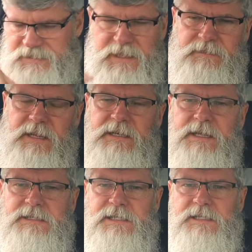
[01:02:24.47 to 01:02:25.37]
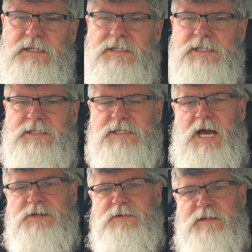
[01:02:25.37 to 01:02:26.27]
said that it's in his
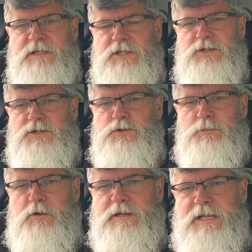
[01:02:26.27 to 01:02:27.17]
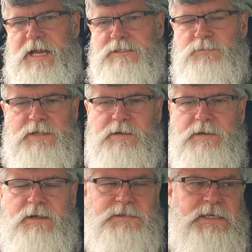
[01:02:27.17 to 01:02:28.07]
contract that he couldn't do a broadcast with
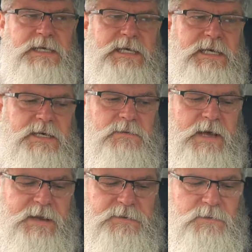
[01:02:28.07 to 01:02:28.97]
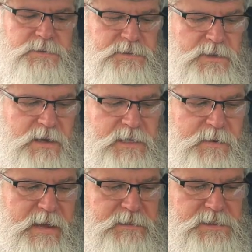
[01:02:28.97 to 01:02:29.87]
anyone else. Well, I don't know what they're talking
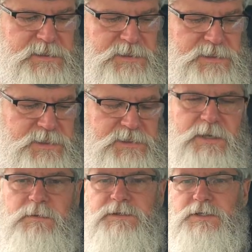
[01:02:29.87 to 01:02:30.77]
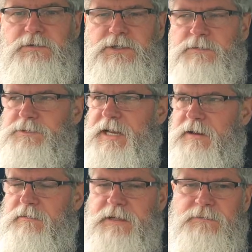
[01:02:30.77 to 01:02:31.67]
about. This is just someone's YouTube
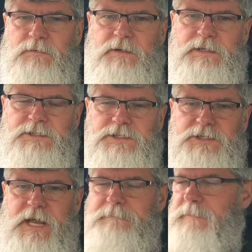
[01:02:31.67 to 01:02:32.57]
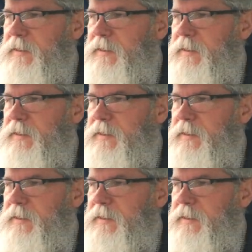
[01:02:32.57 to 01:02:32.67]
channel, and really it's a shame.